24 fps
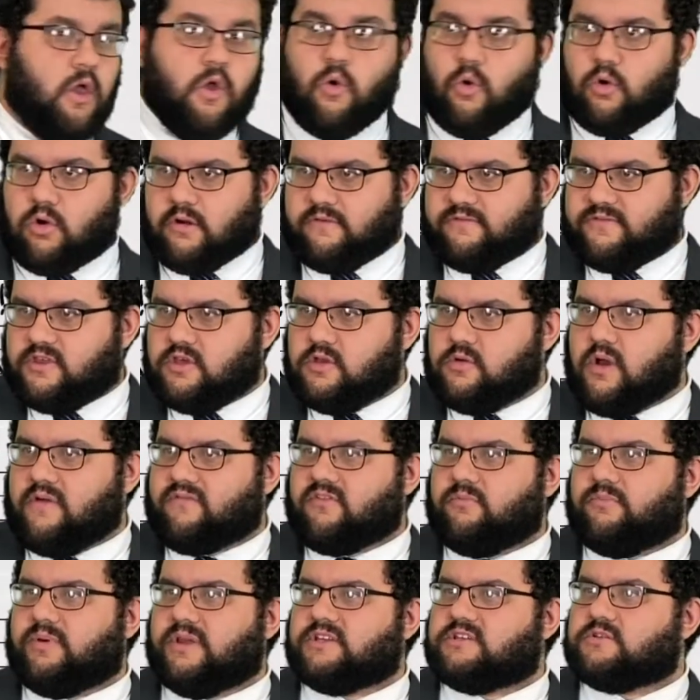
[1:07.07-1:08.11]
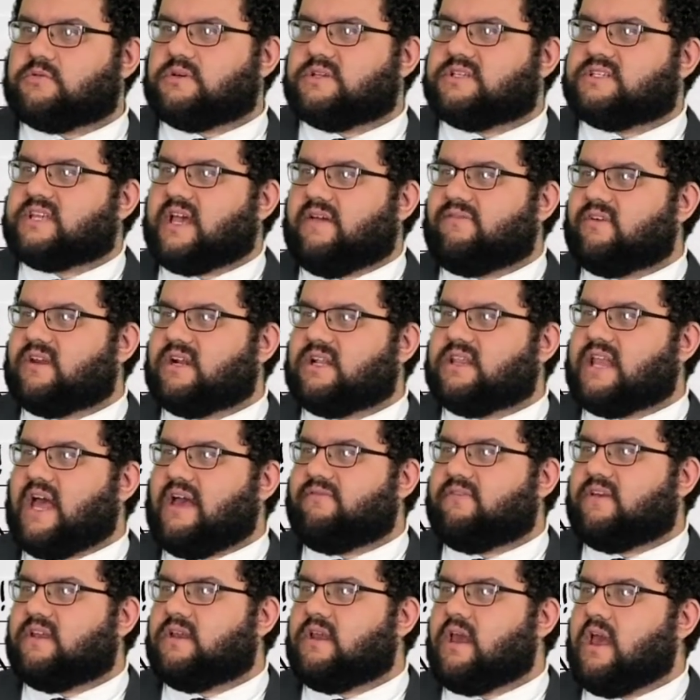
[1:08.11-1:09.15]
Or have you ever been to a
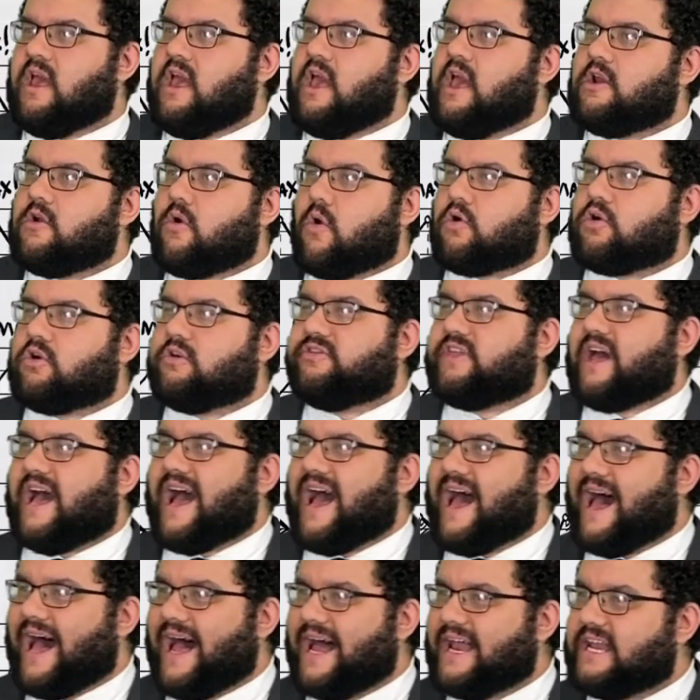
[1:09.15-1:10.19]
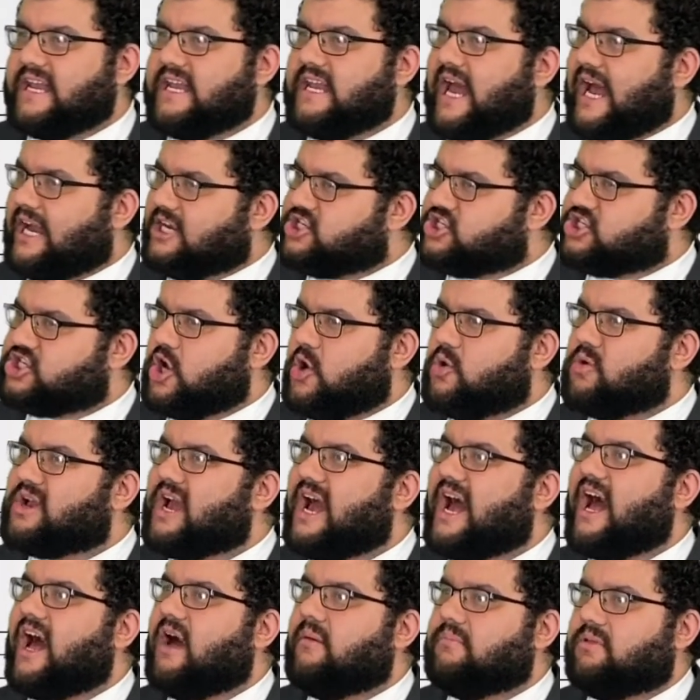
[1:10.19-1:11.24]
7-Eleven and ordered the hot nacho
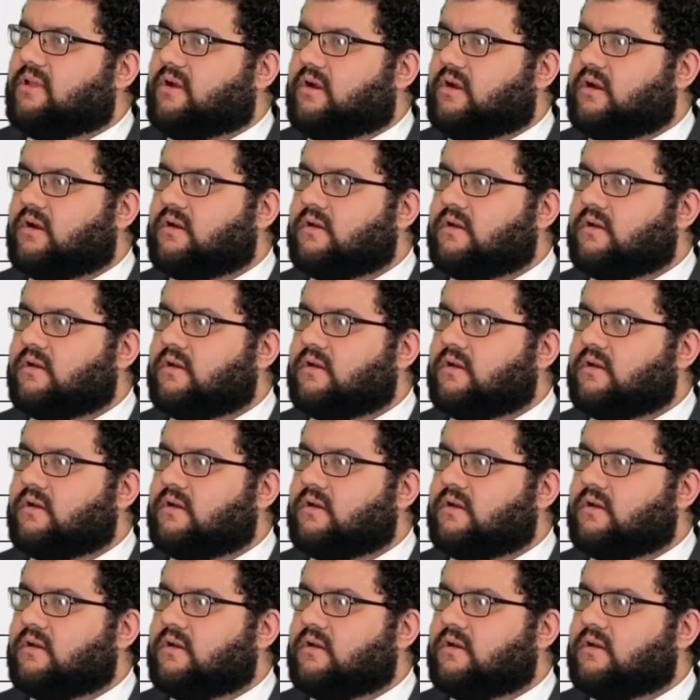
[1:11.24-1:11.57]
cobbler?